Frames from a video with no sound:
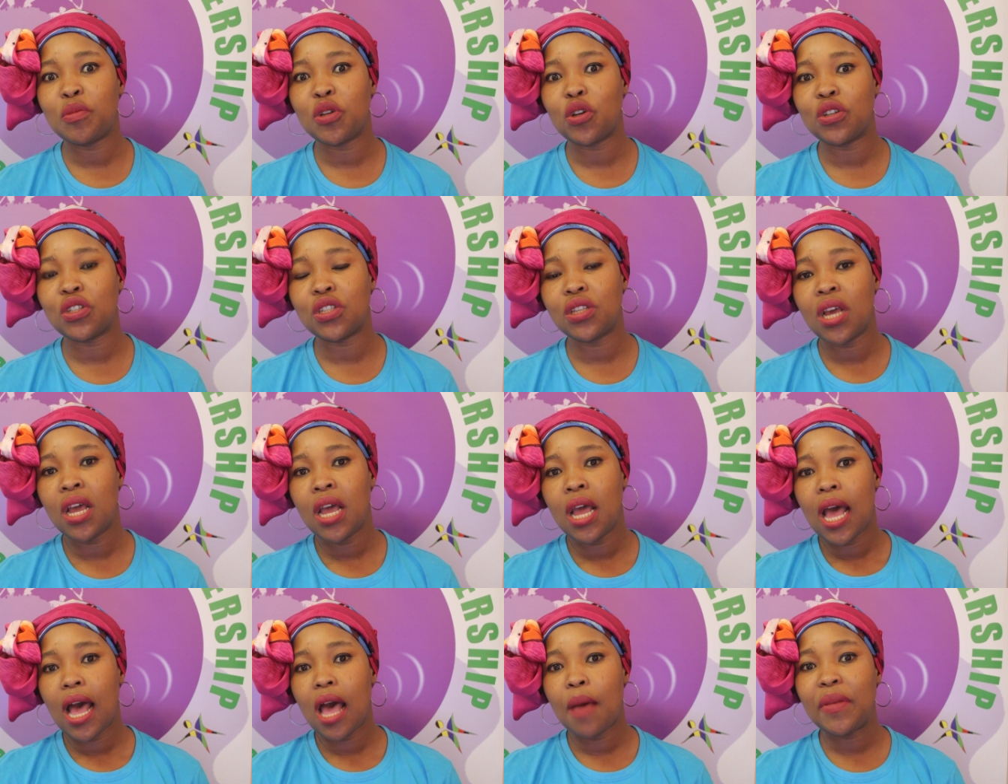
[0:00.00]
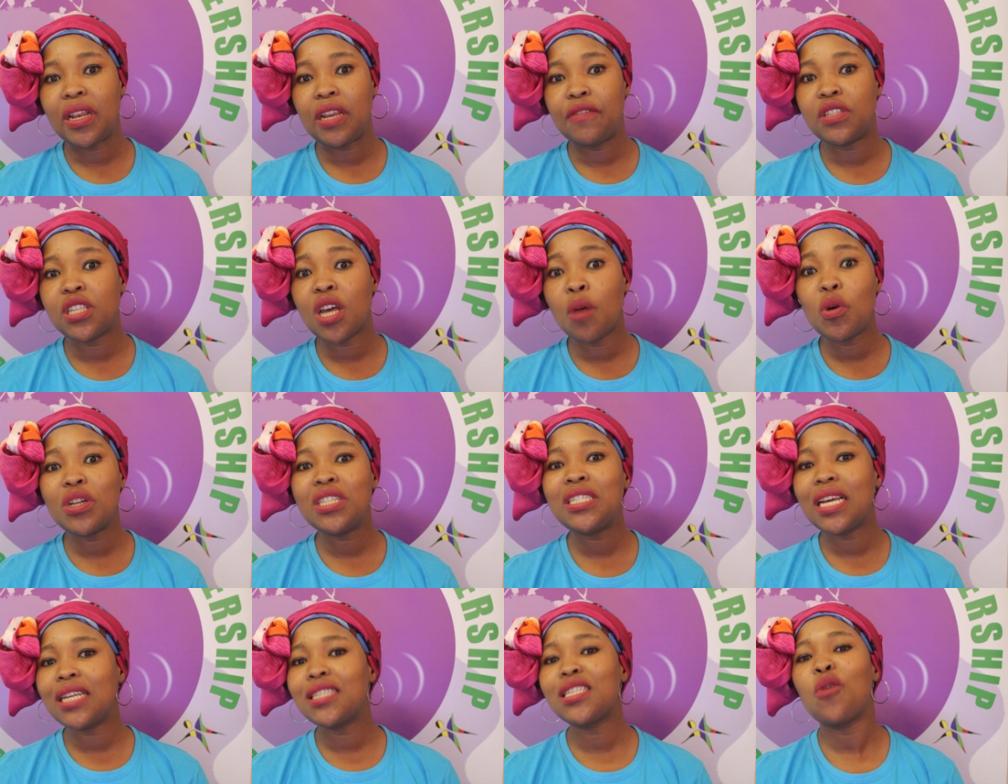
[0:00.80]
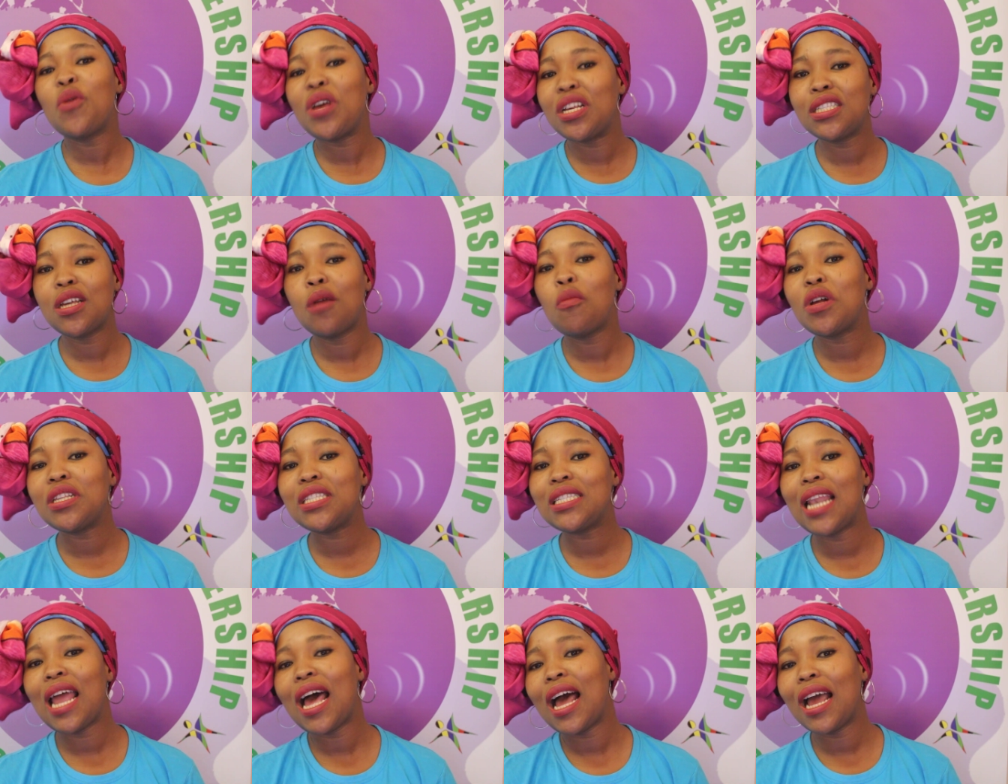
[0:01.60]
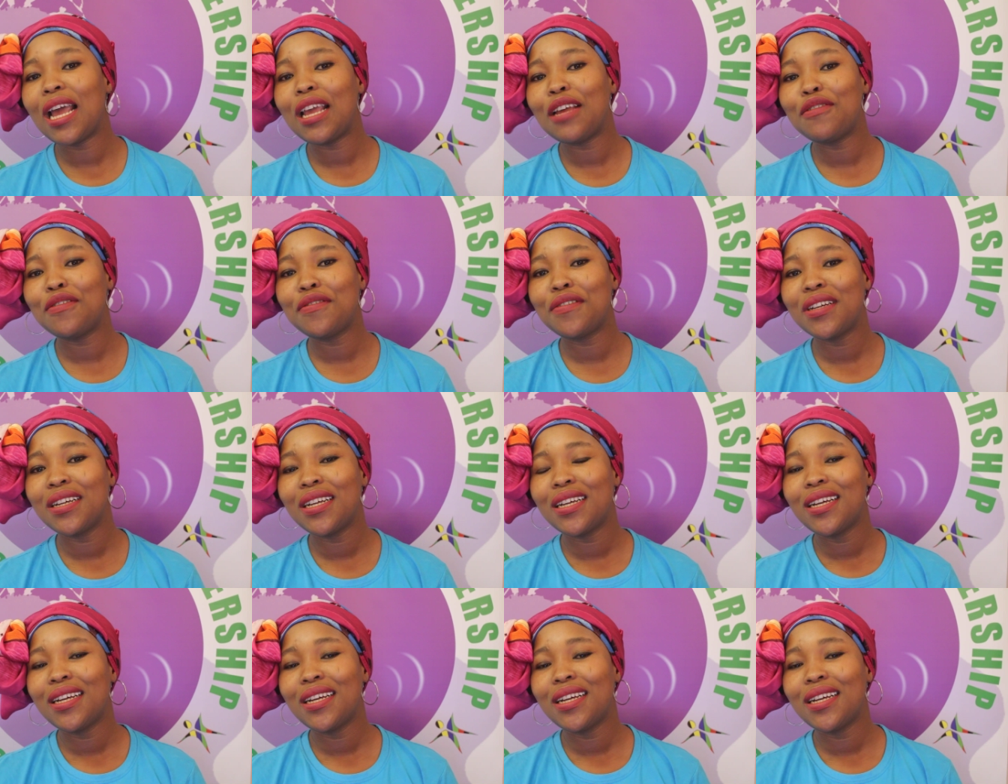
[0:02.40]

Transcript: Because, I mean, if someone takes away someone's life,